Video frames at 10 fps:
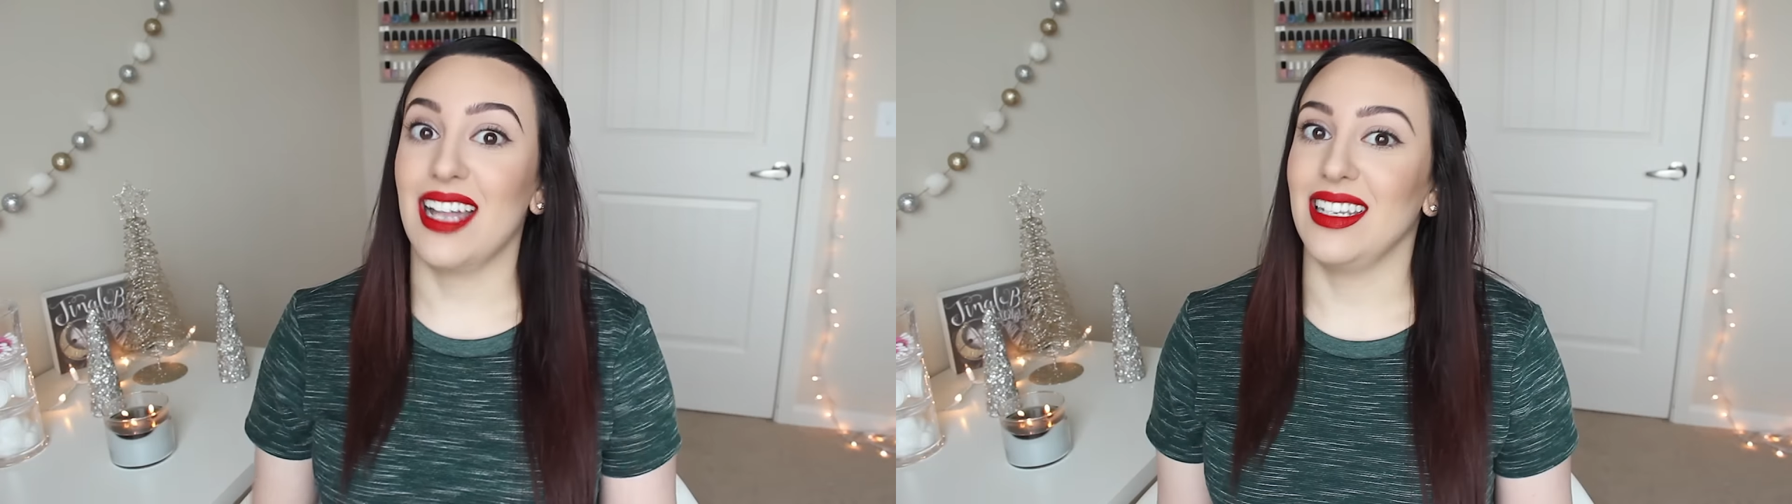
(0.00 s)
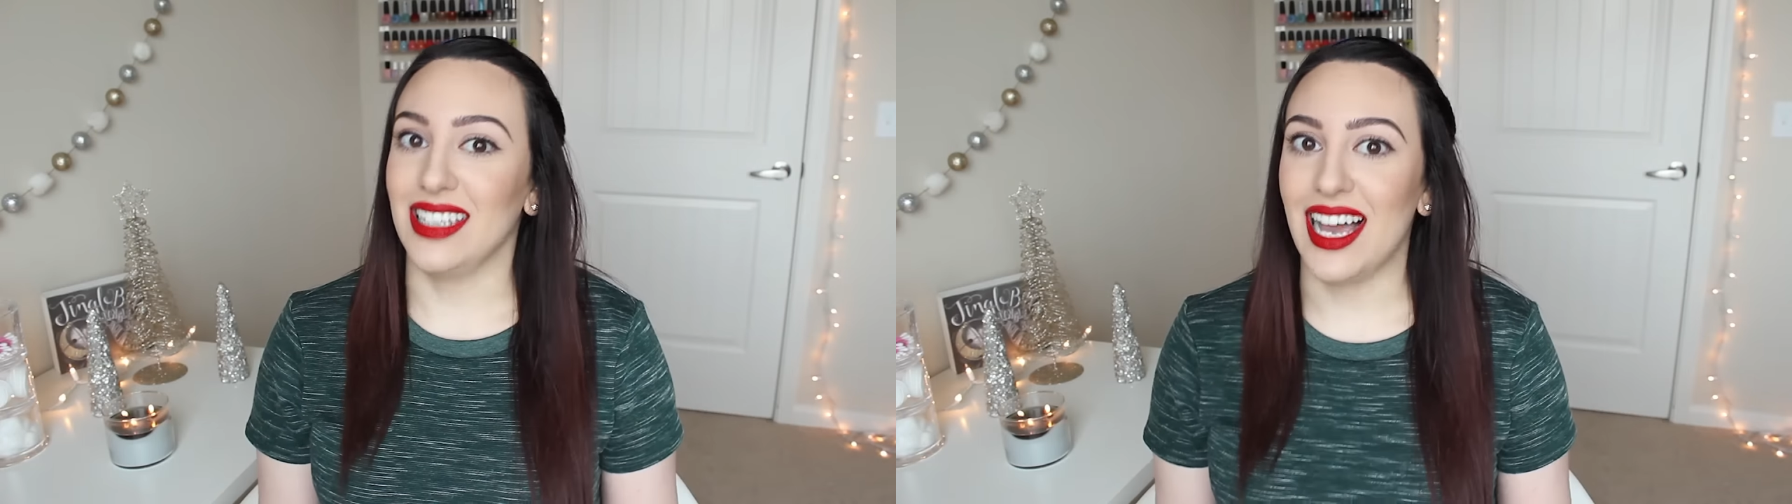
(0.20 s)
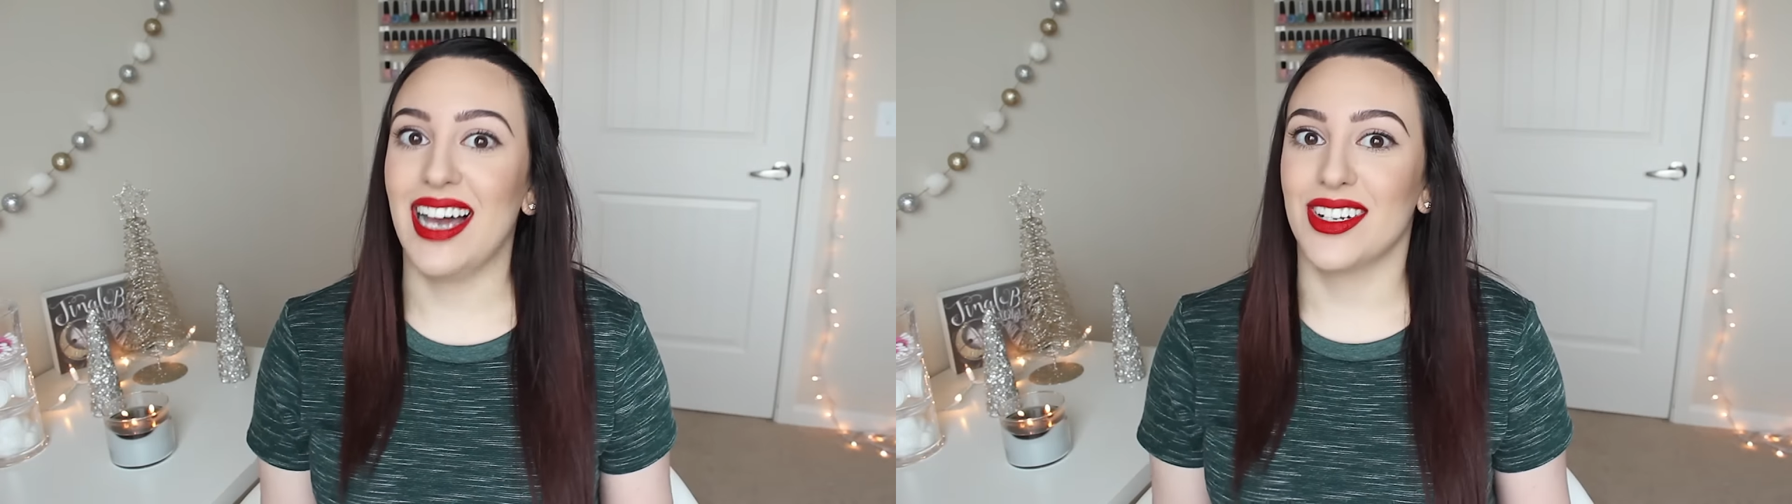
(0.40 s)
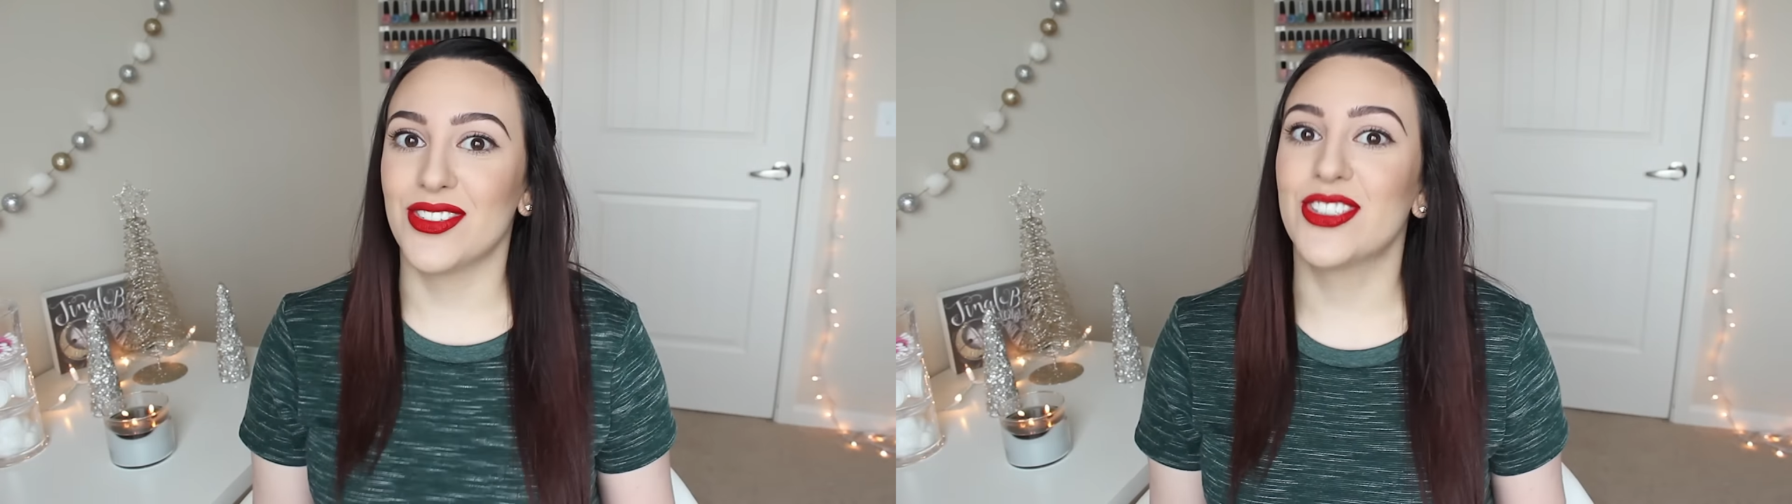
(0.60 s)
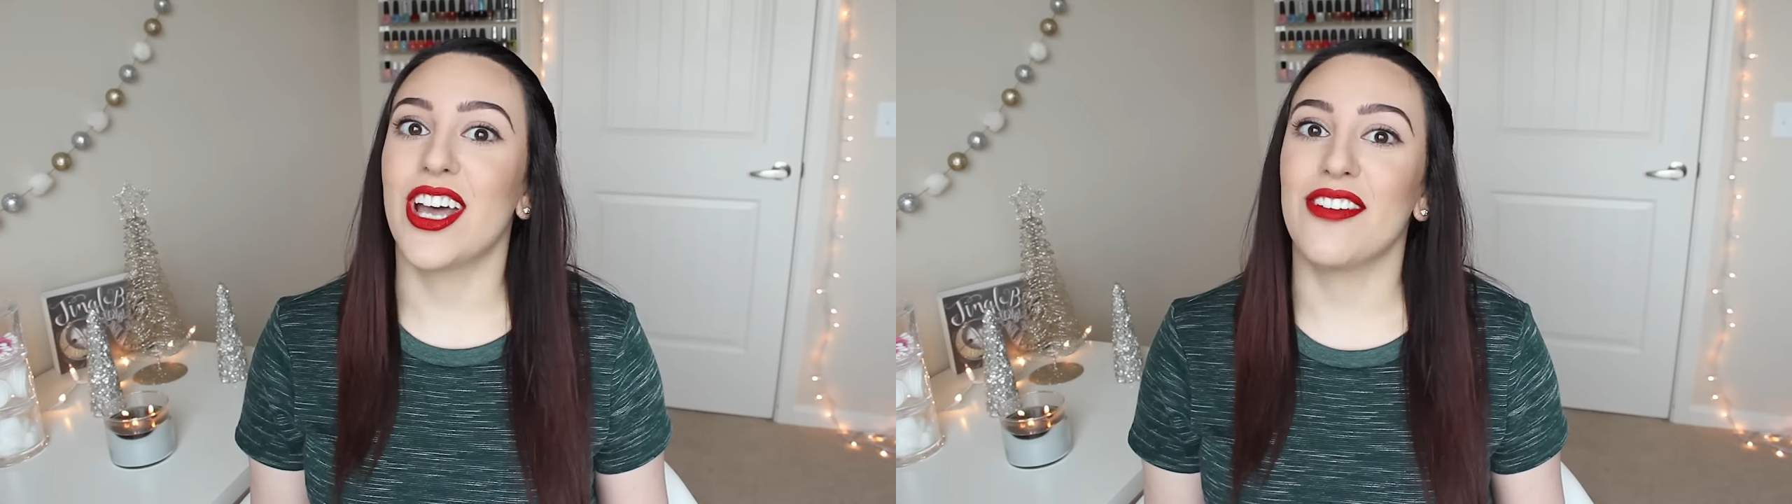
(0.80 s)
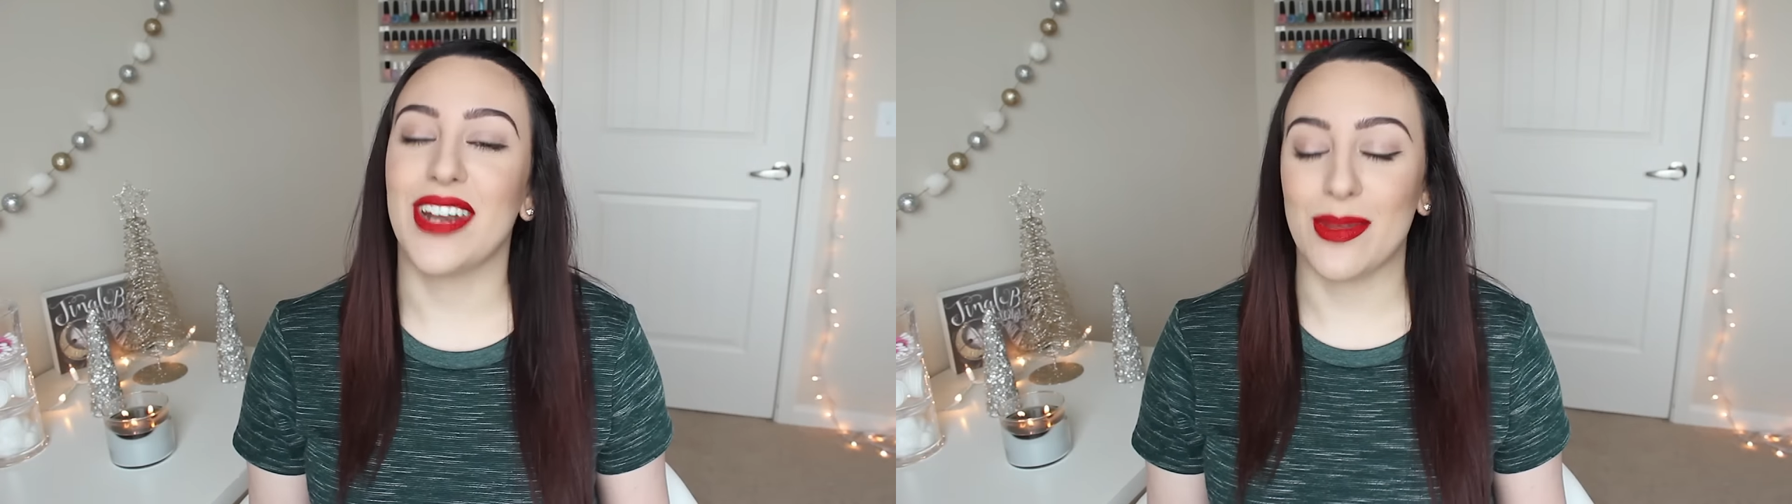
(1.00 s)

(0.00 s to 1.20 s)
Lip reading: a lot of stuff,